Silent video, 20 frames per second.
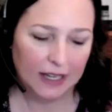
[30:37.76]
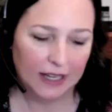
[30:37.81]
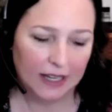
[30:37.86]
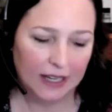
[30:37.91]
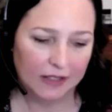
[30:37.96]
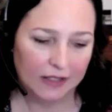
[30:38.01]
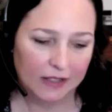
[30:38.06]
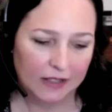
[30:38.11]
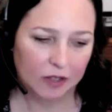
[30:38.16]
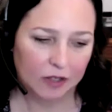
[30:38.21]

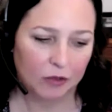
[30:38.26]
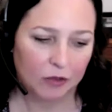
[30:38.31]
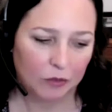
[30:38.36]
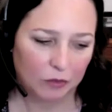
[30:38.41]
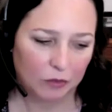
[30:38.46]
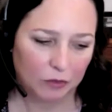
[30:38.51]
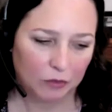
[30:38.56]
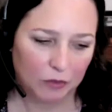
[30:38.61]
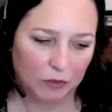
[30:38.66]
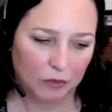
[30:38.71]
And
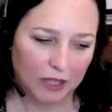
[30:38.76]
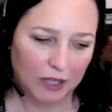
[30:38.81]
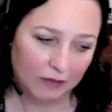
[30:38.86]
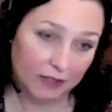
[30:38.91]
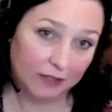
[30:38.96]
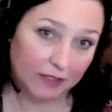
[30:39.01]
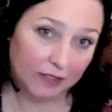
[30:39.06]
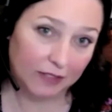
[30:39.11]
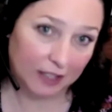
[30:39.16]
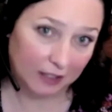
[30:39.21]
so we have
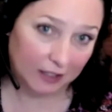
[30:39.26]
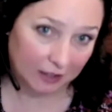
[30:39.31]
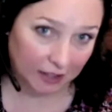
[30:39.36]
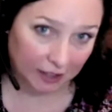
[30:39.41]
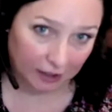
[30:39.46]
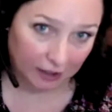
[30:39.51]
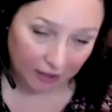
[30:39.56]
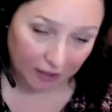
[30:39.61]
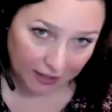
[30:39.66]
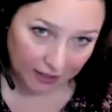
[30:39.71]
to have that
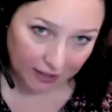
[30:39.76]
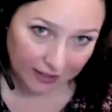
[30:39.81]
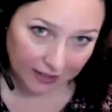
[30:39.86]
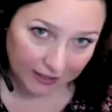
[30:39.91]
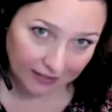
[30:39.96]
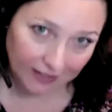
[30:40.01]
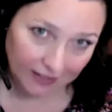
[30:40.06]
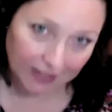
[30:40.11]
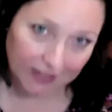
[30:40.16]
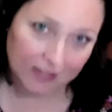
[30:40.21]

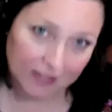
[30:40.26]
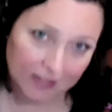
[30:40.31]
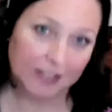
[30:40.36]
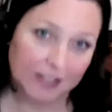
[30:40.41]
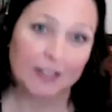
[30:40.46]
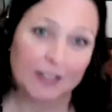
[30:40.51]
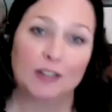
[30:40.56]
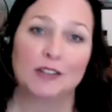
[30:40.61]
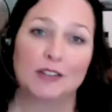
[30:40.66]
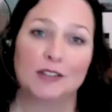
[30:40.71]
clarity as
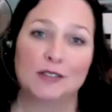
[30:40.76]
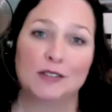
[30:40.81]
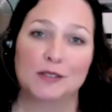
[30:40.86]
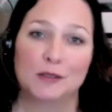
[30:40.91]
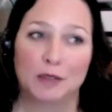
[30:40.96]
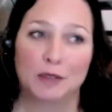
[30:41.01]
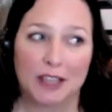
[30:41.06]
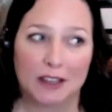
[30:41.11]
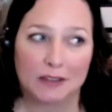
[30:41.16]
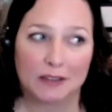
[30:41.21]
leaders.
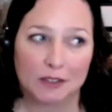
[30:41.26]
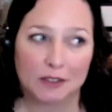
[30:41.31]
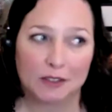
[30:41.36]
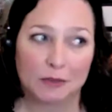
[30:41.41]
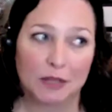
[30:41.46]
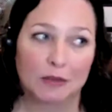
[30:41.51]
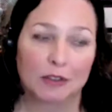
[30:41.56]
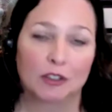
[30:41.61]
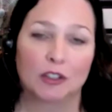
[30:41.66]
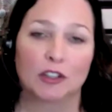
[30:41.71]
We have to
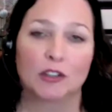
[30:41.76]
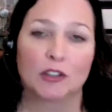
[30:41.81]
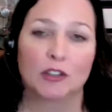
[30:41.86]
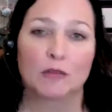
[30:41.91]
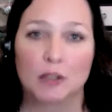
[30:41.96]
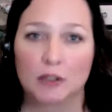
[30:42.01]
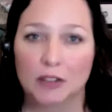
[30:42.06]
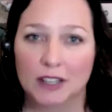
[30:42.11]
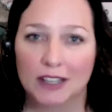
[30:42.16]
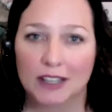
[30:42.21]
be able to
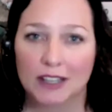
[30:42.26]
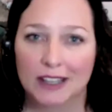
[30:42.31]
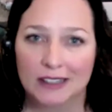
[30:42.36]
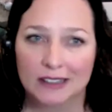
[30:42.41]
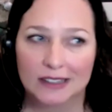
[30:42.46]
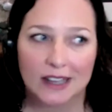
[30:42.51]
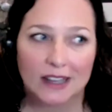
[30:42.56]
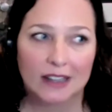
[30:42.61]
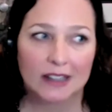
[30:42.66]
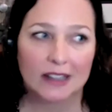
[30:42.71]

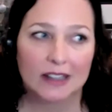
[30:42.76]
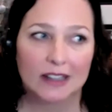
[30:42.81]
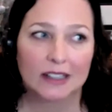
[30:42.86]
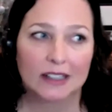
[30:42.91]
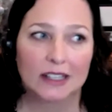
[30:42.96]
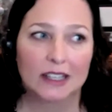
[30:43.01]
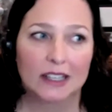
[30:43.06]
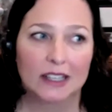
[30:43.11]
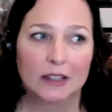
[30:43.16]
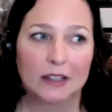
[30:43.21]
communicate that
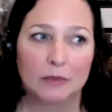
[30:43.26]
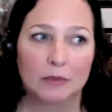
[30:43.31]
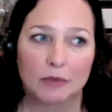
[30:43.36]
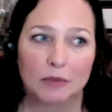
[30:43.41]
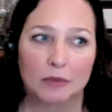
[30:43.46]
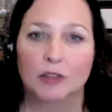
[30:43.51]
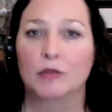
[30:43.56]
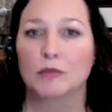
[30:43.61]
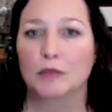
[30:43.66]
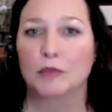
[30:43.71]
and keep
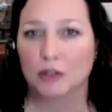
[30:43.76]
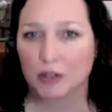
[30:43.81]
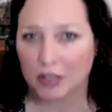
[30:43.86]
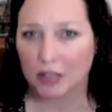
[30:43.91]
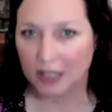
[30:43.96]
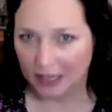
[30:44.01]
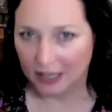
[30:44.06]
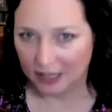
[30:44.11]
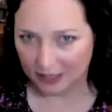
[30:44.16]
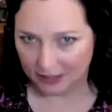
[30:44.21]

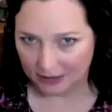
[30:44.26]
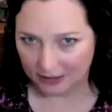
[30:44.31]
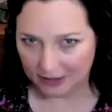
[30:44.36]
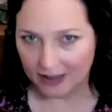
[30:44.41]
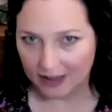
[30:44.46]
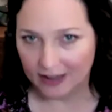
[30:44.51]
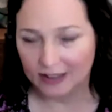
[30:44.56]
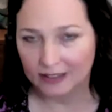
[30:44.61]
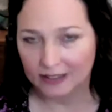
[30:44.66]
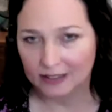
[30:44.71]
communicating
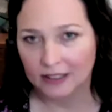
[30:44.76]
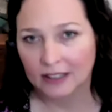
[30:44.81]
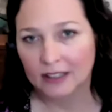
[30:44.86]
that.